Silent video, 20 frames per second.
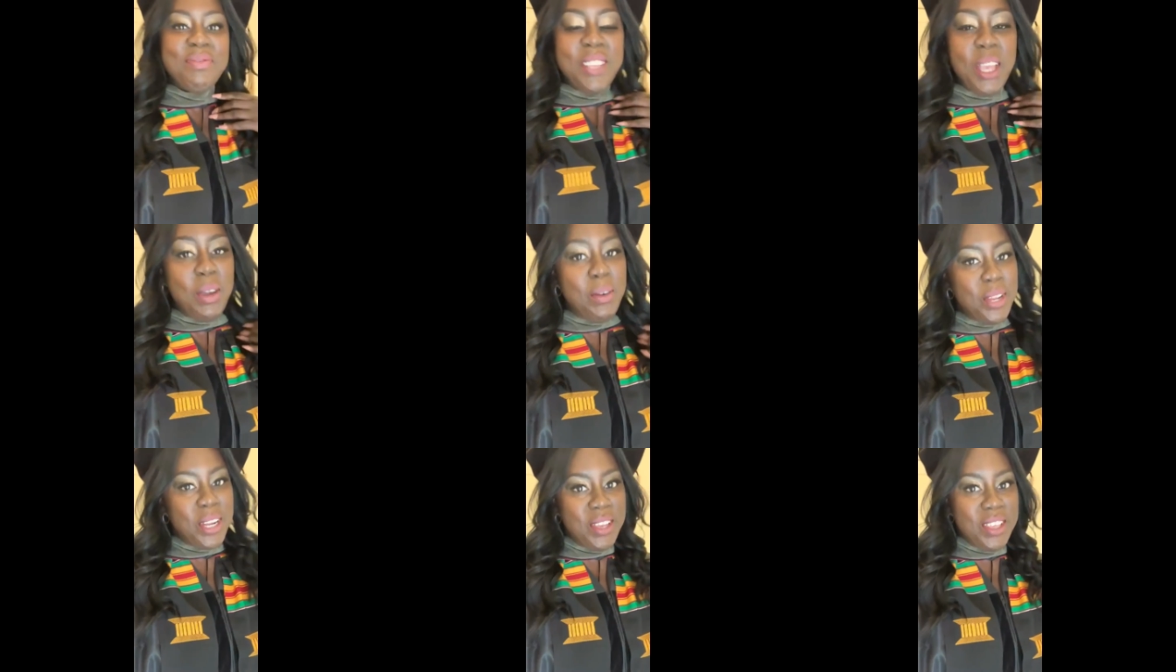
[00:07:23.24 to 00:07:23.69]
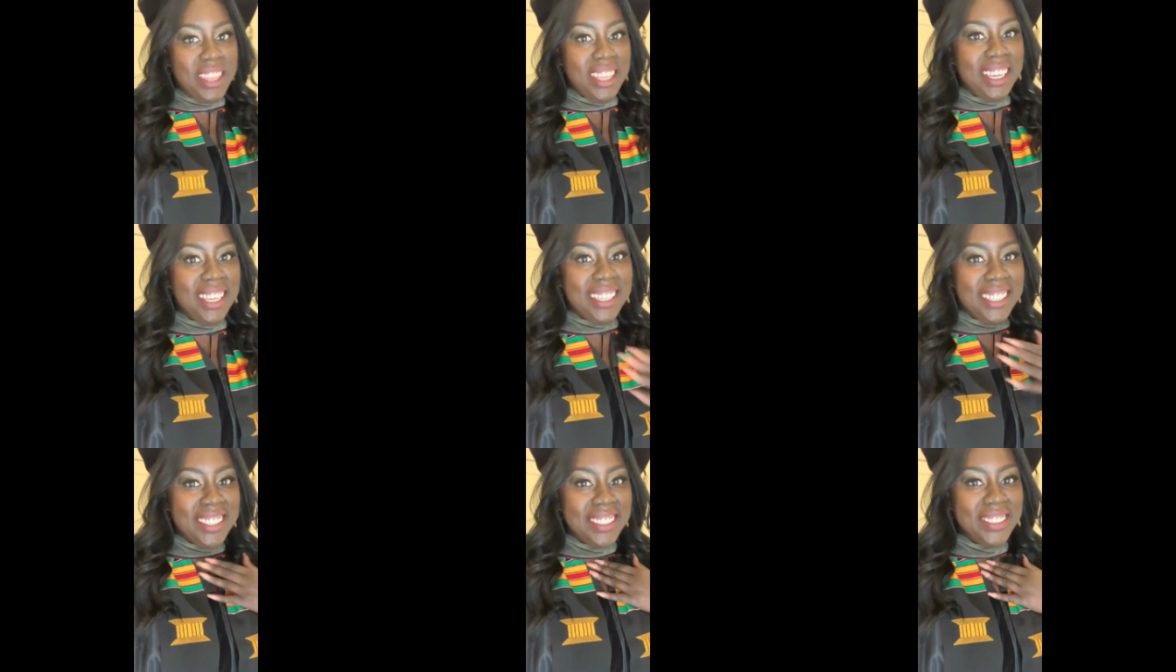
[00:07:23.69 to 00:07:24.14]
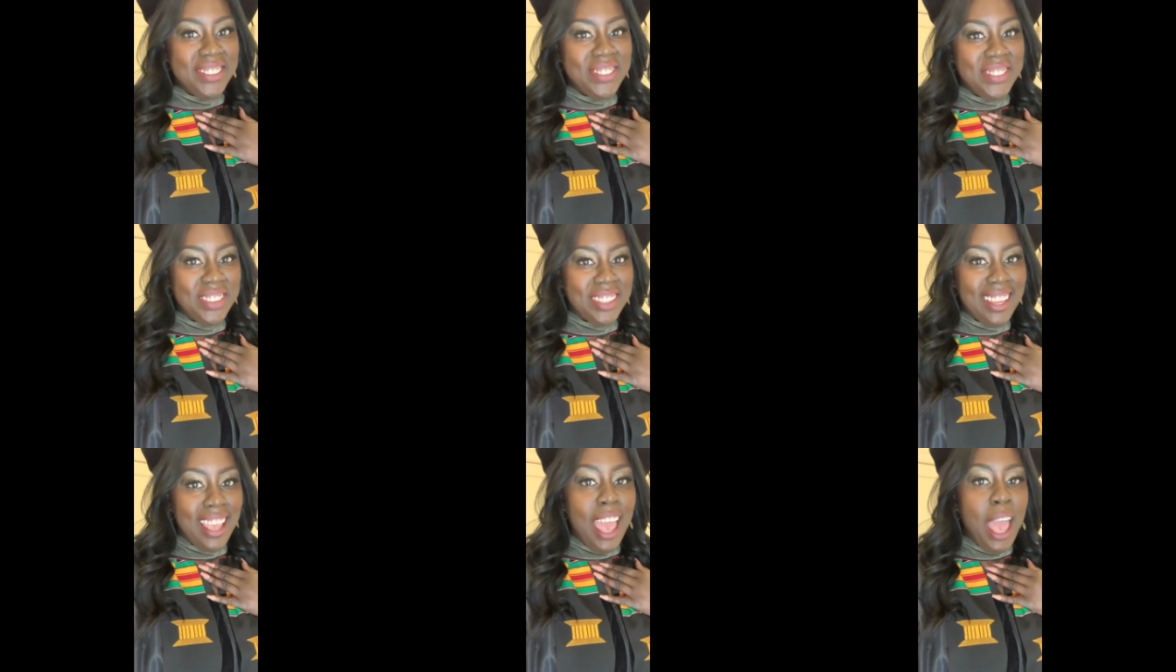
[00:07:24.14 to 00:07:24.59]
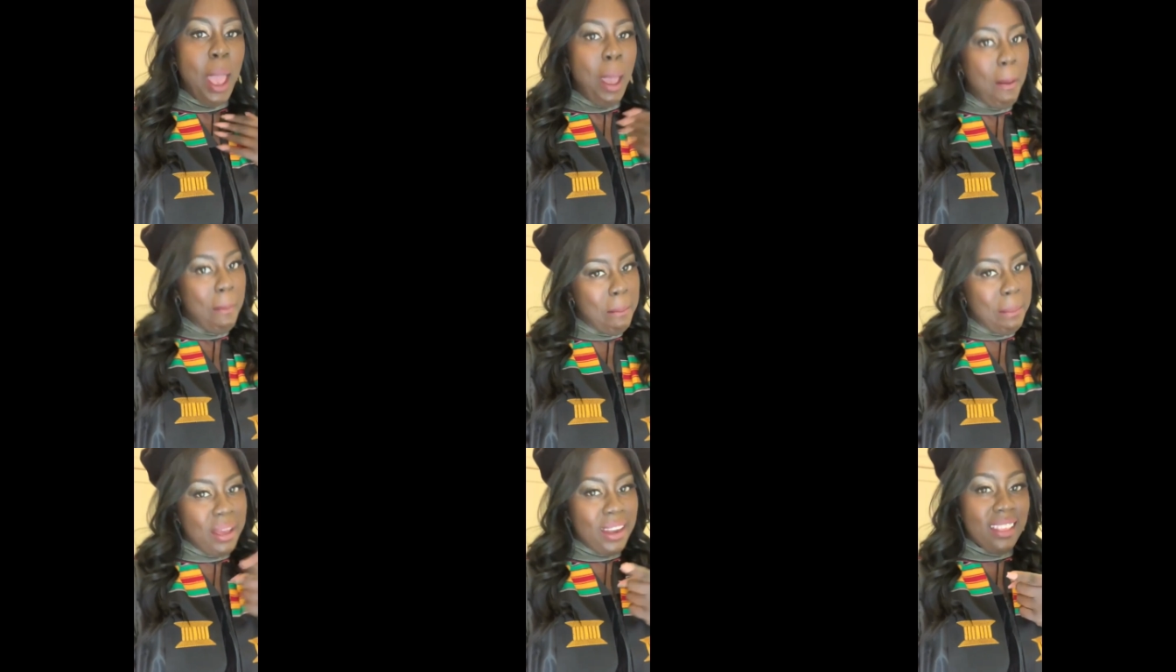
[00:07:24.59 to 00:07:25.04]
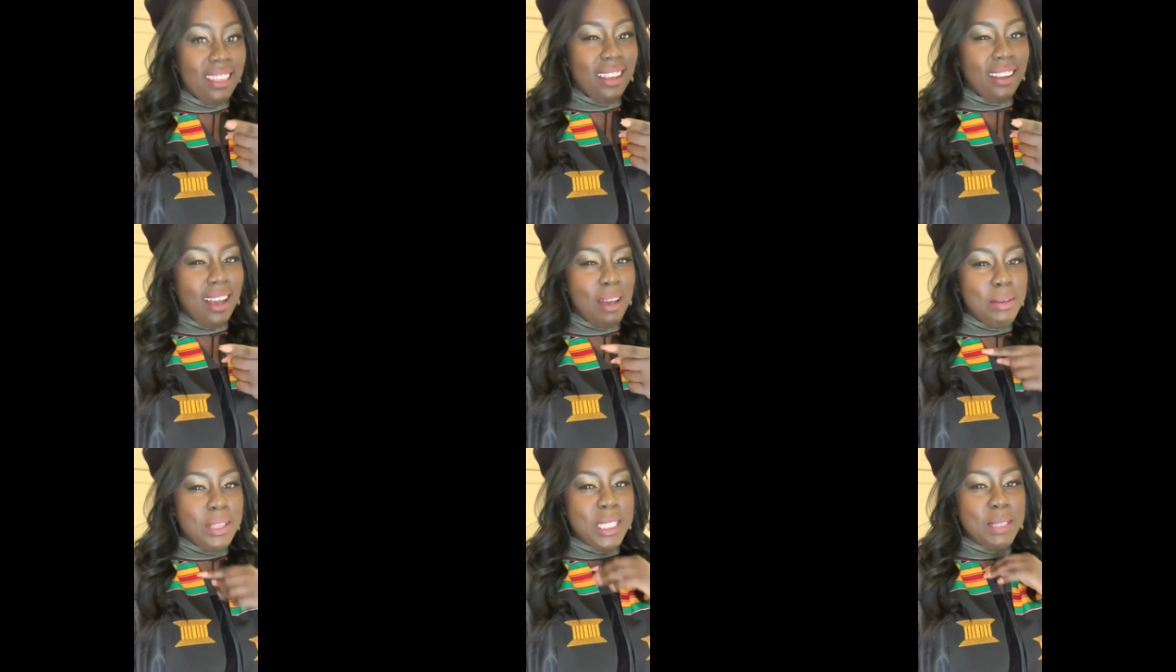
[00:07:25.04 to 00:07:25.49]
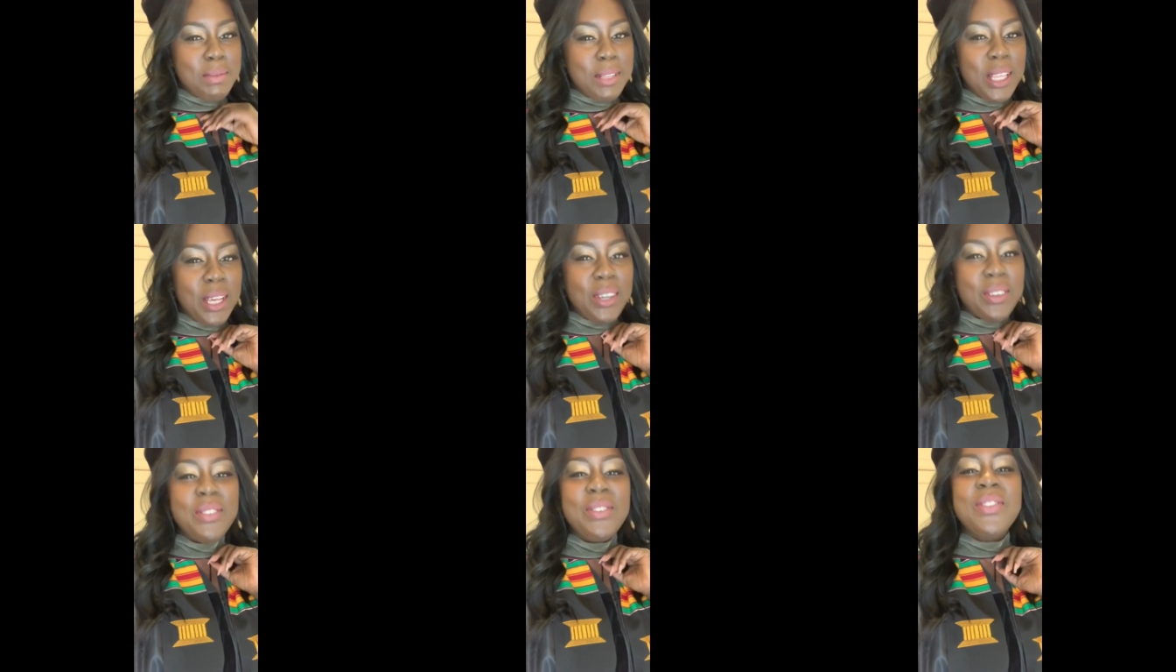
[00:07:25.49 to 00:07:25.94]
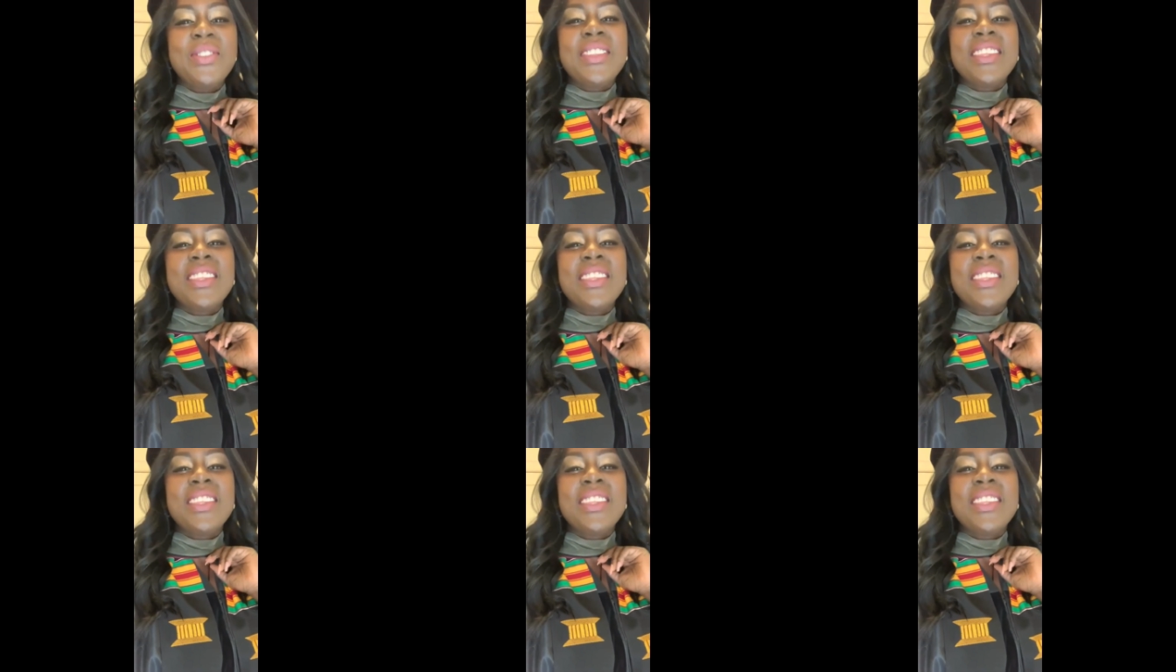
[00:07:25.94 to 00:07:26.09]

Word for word: What do you think? Put in the comments below.